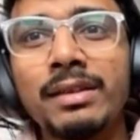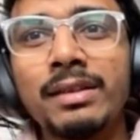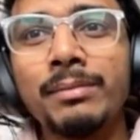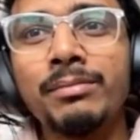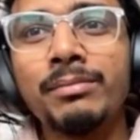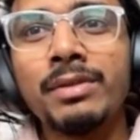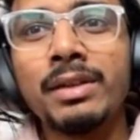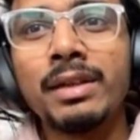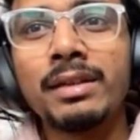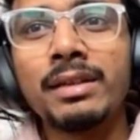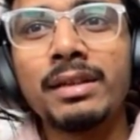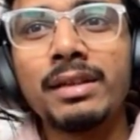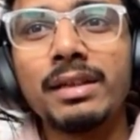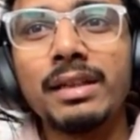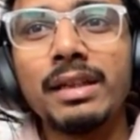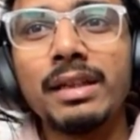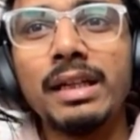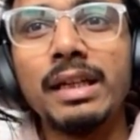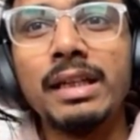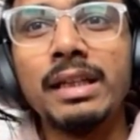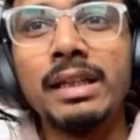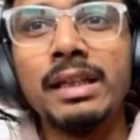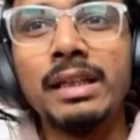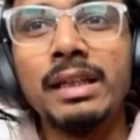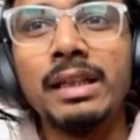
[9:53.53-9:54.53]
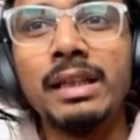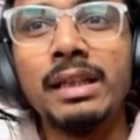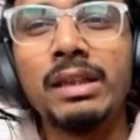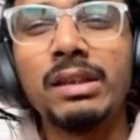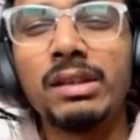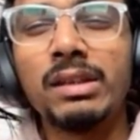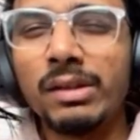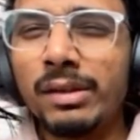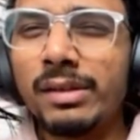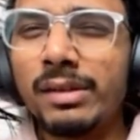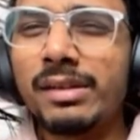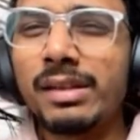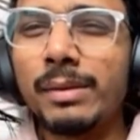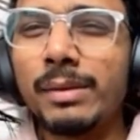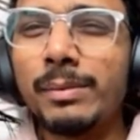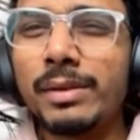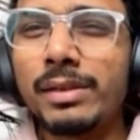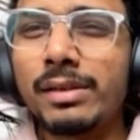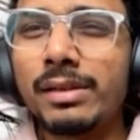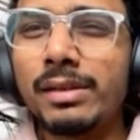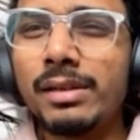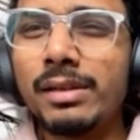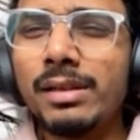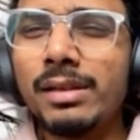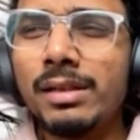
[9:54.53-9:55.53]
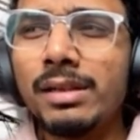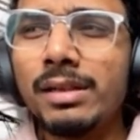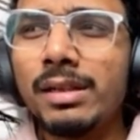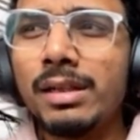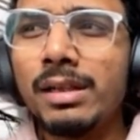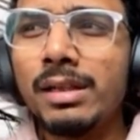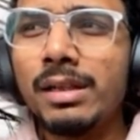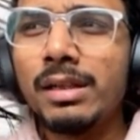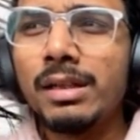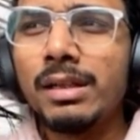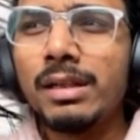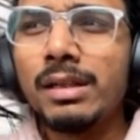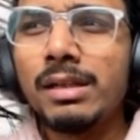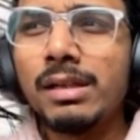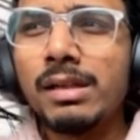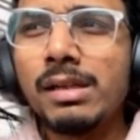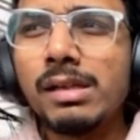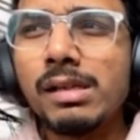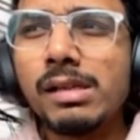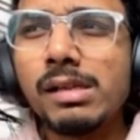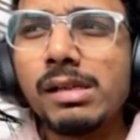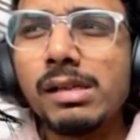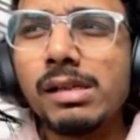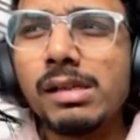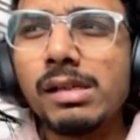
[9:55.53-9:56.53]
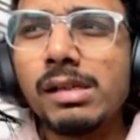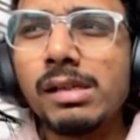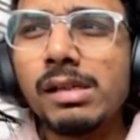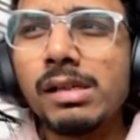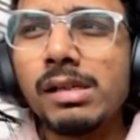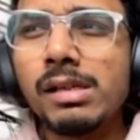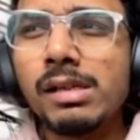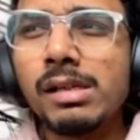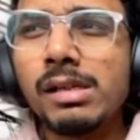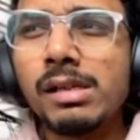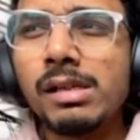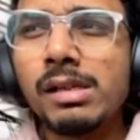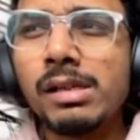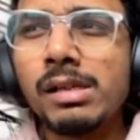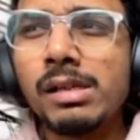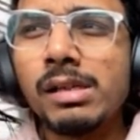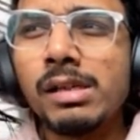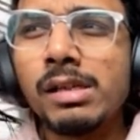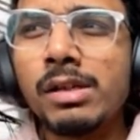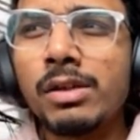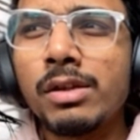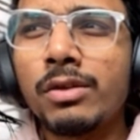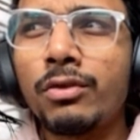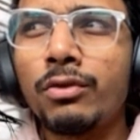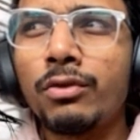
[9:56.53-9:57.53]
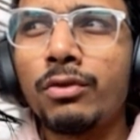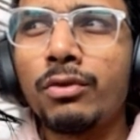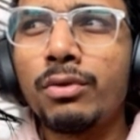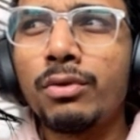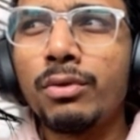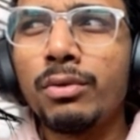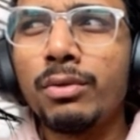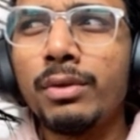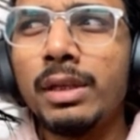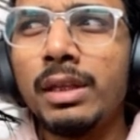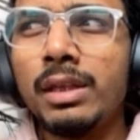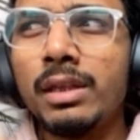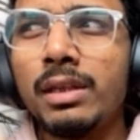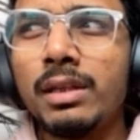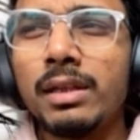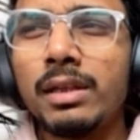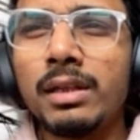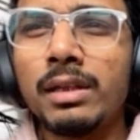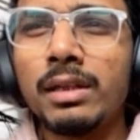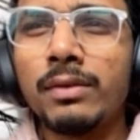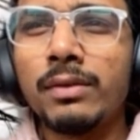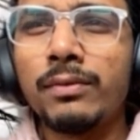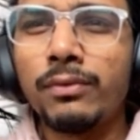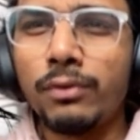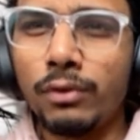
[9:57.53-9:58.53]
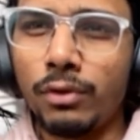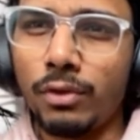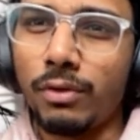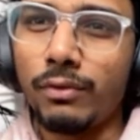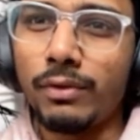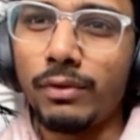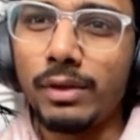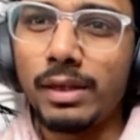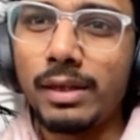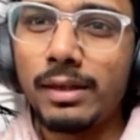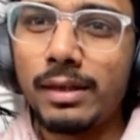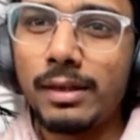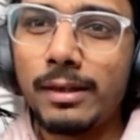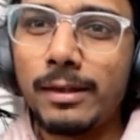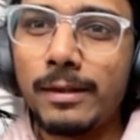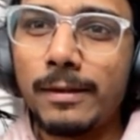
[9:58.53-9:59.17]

subjects in third semester and two in the fourth one.